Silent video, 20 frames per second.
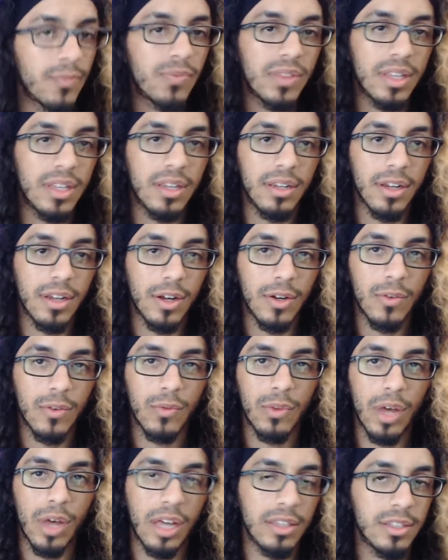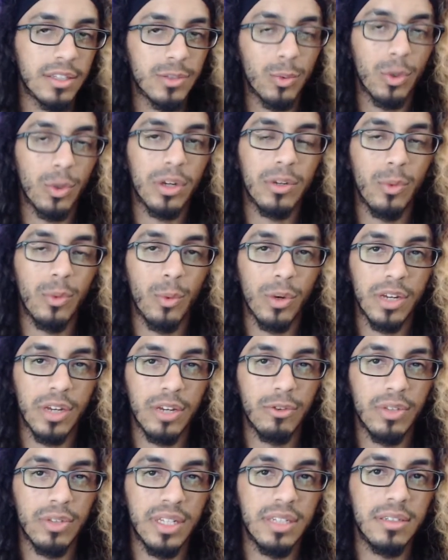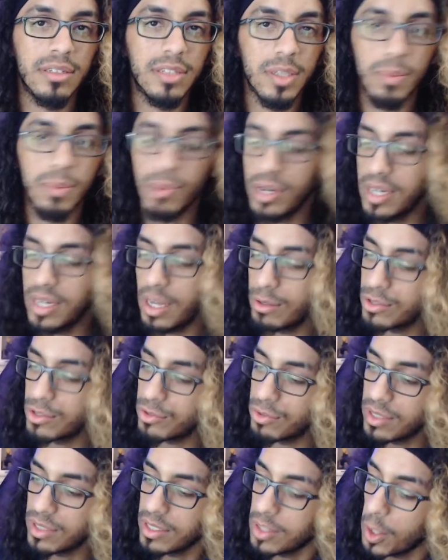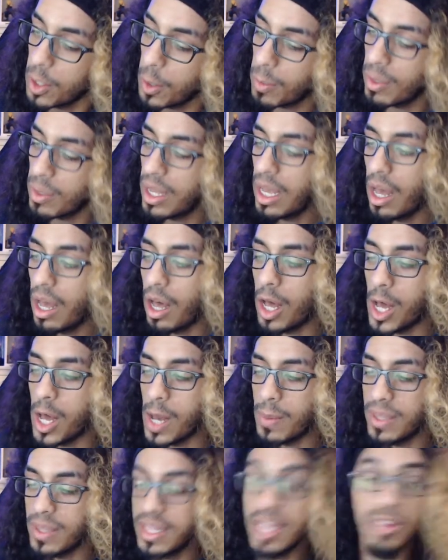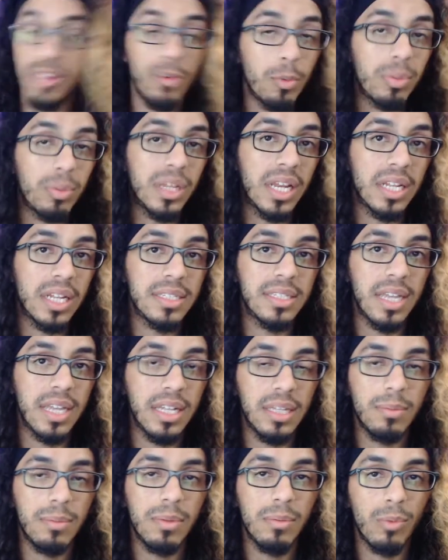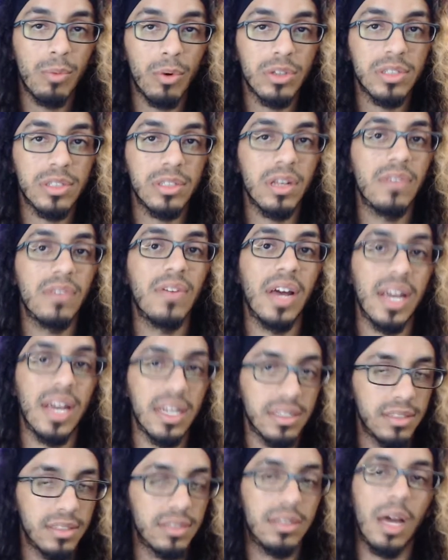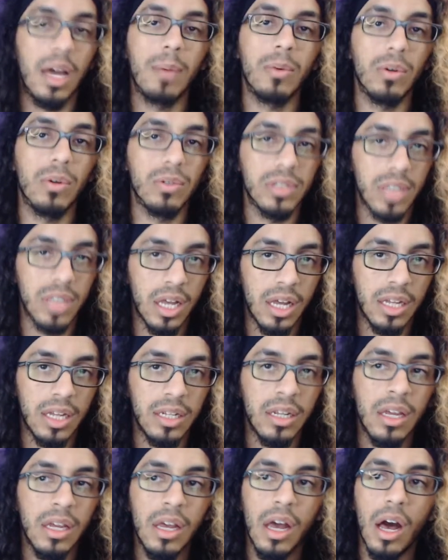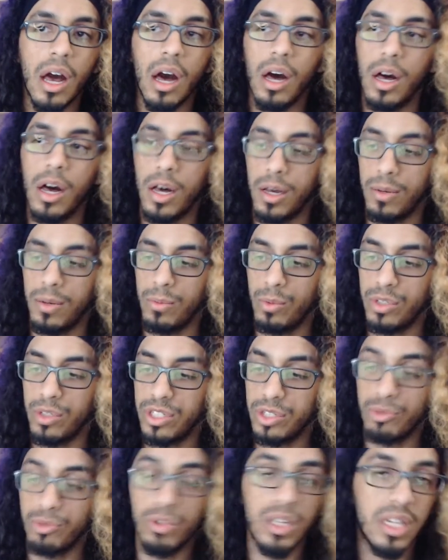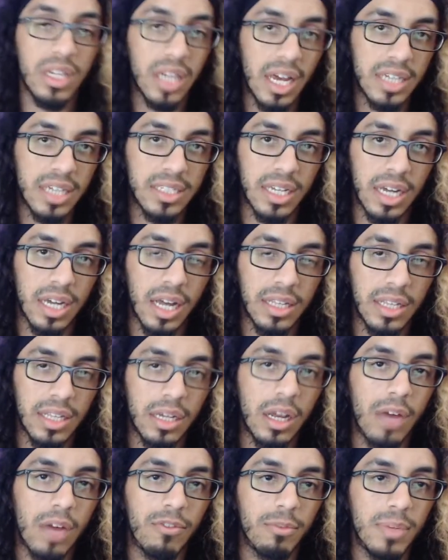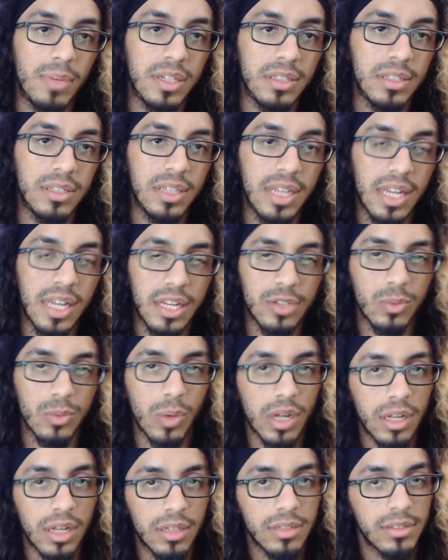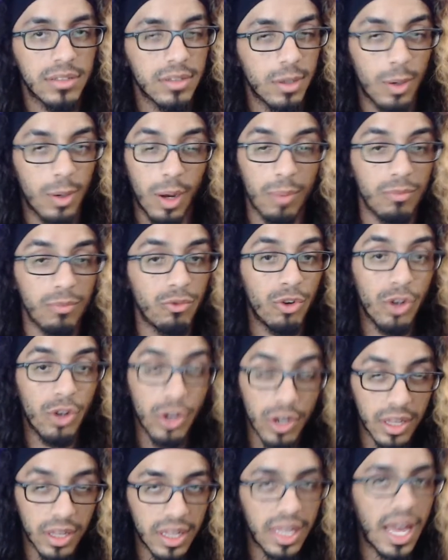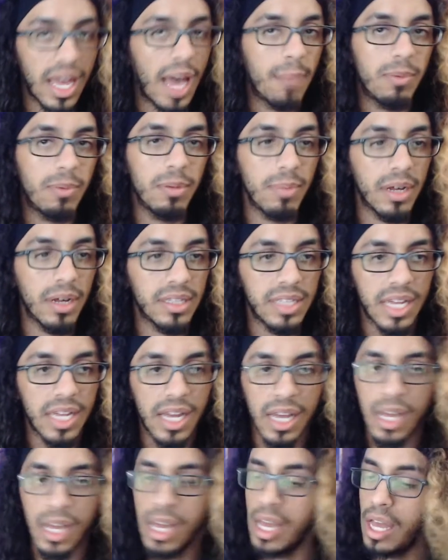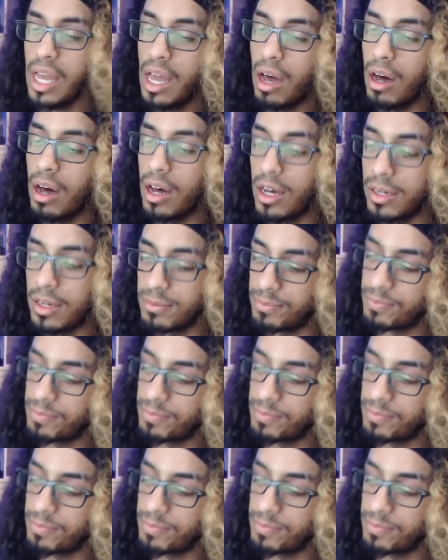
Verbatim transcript: you know, on this work working relationship right now, which is really dope. Um, and they do plan on sending me more stuff as time goes on, um, which is really nice. I got that confirmation today as well, so I'm really happy about that. Um,